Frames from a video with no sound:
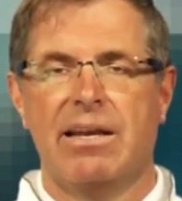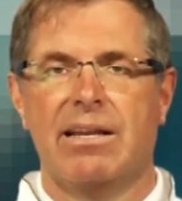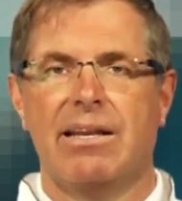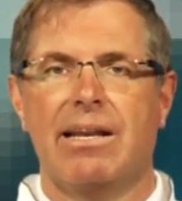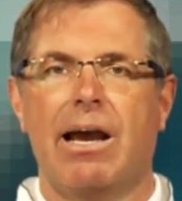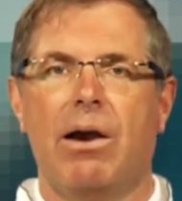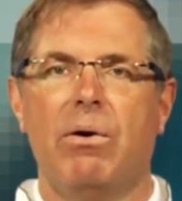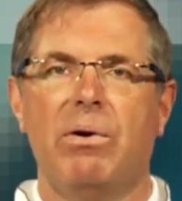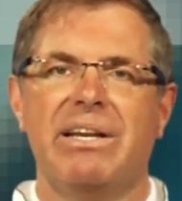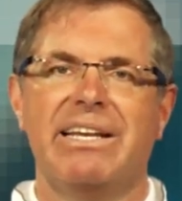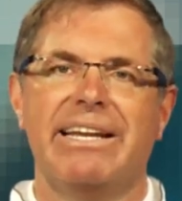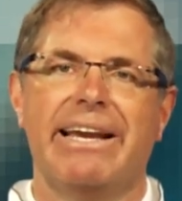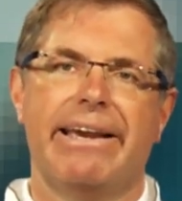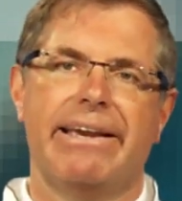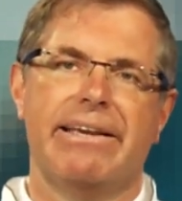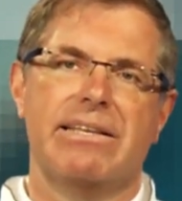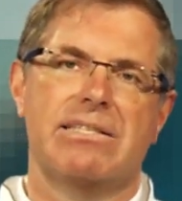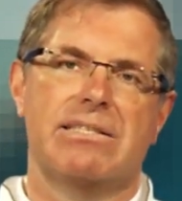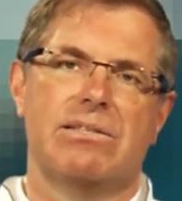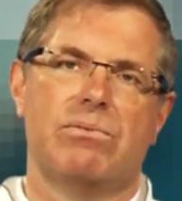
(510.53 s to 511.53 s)

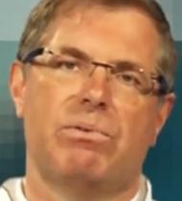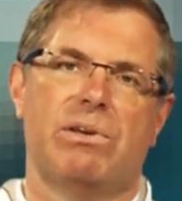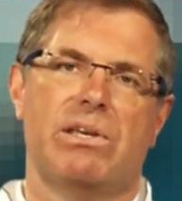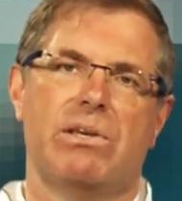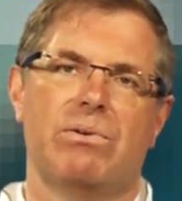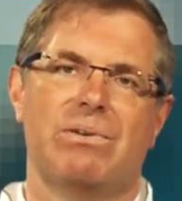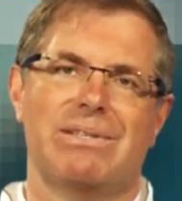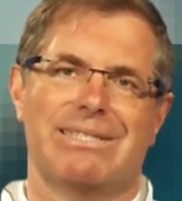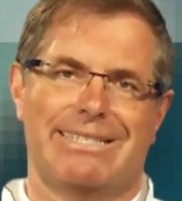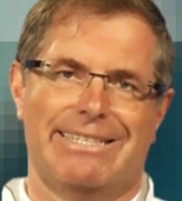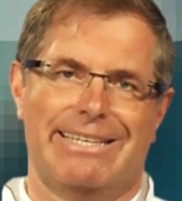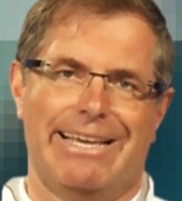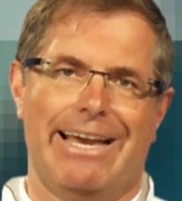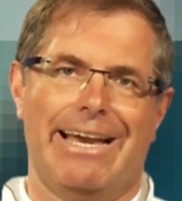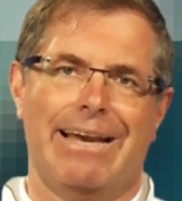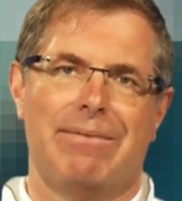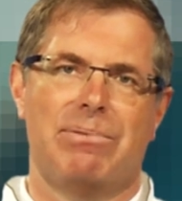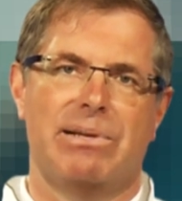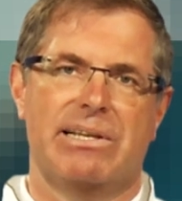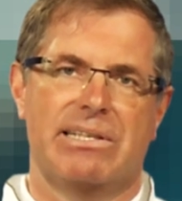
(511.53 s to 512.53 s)
Nowadays, we use
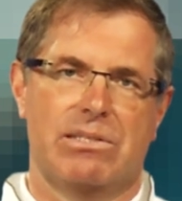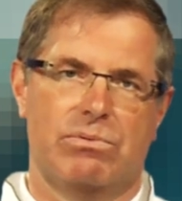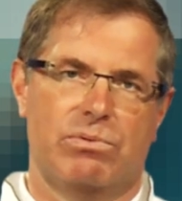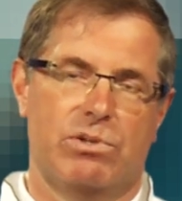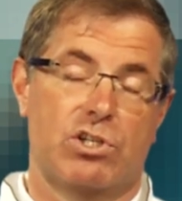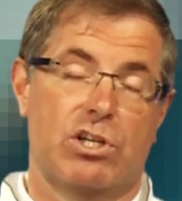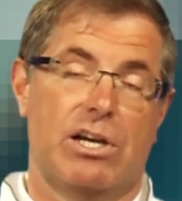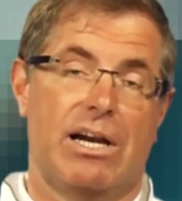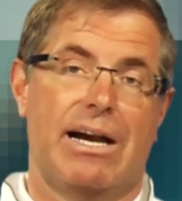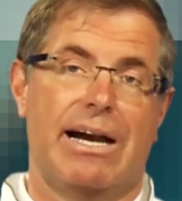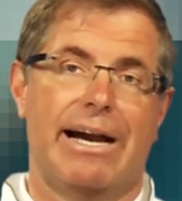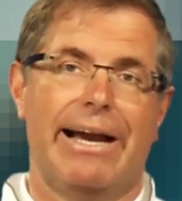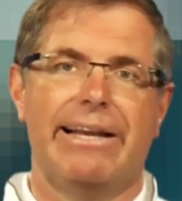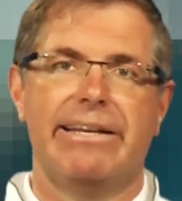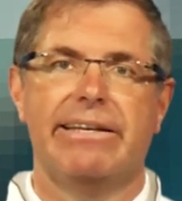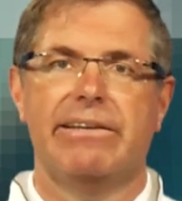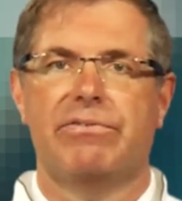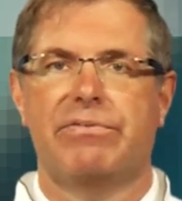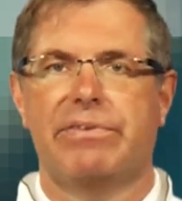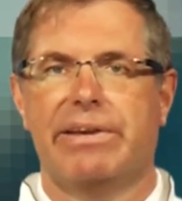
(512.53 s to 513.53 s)
tablets which are
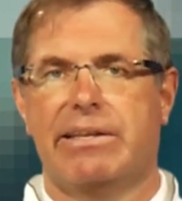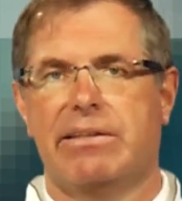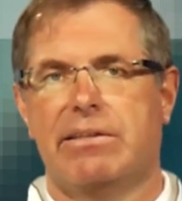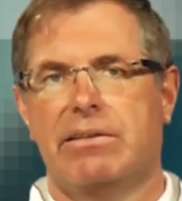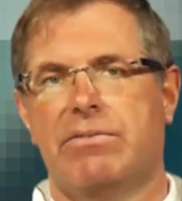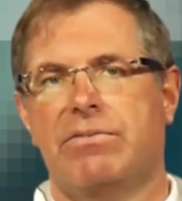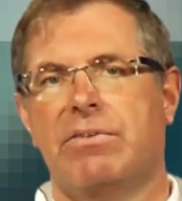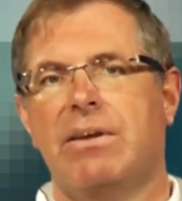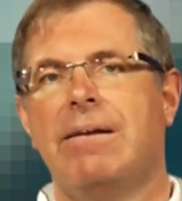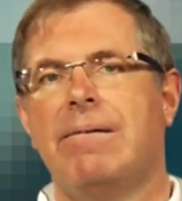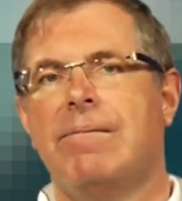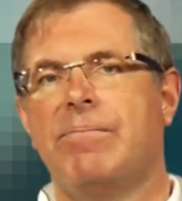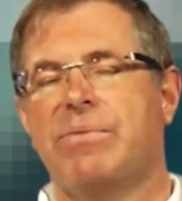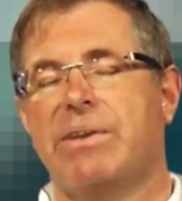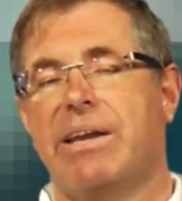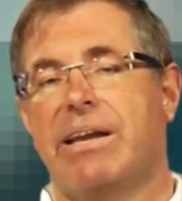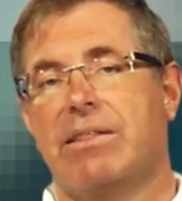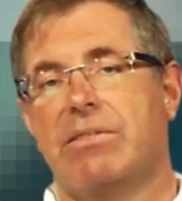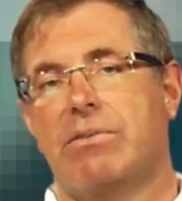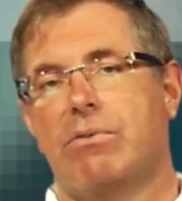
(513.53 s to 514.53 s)
highly effective
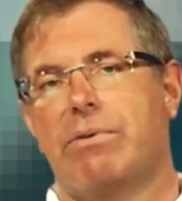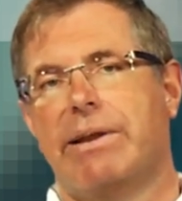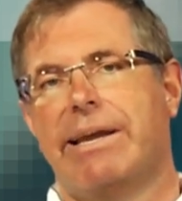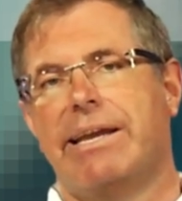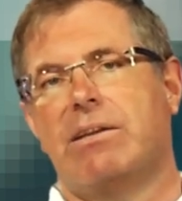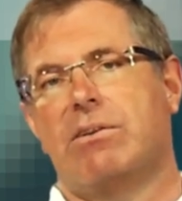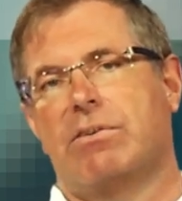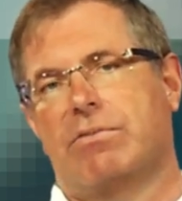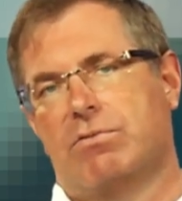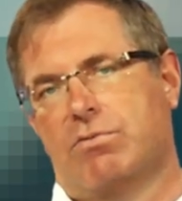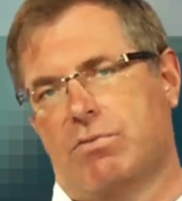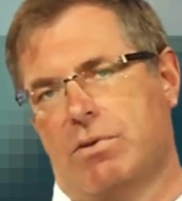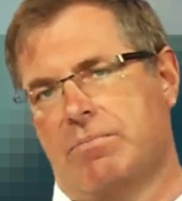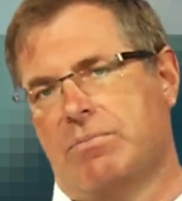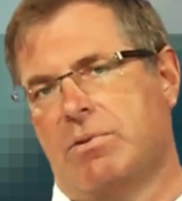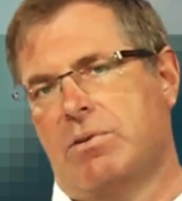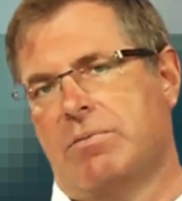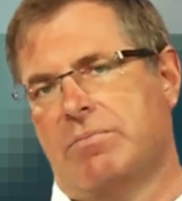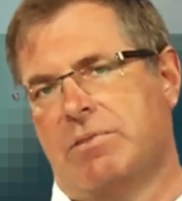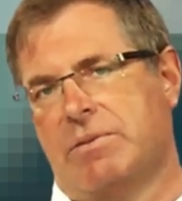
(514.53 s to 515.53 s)
and the rate of
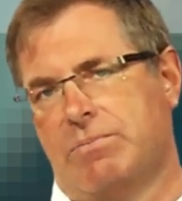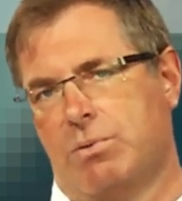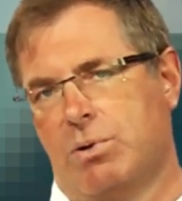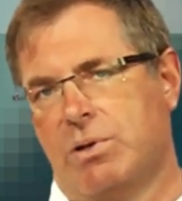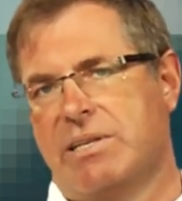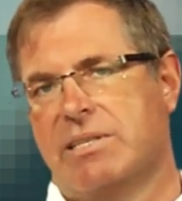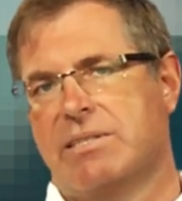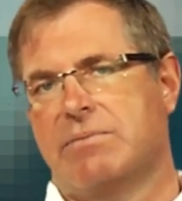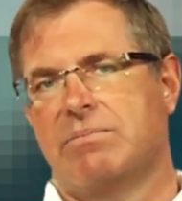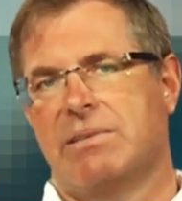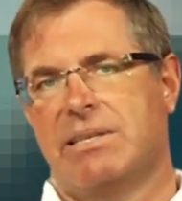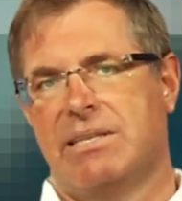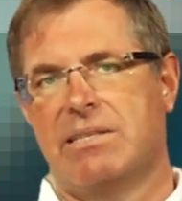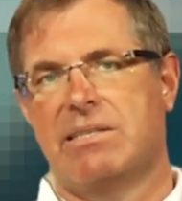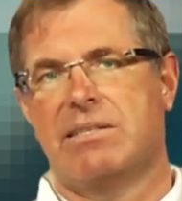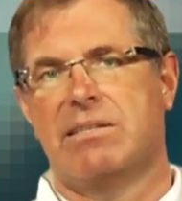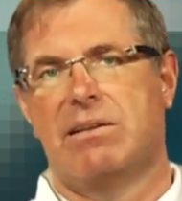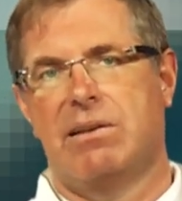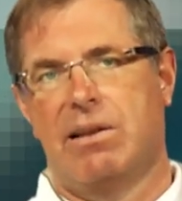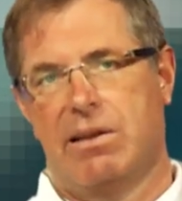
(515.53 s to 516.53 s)
thromboembolism
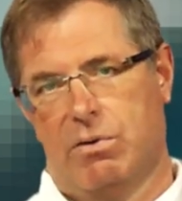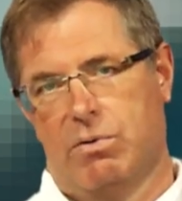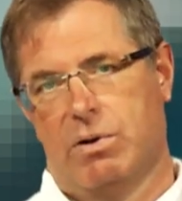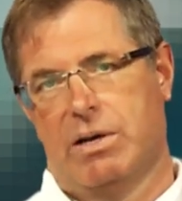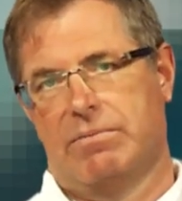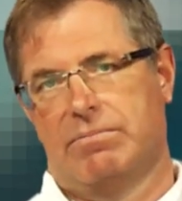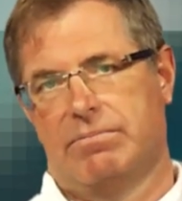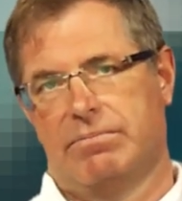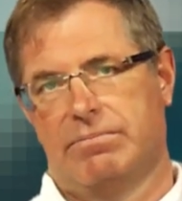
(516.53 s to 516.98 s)
is lower.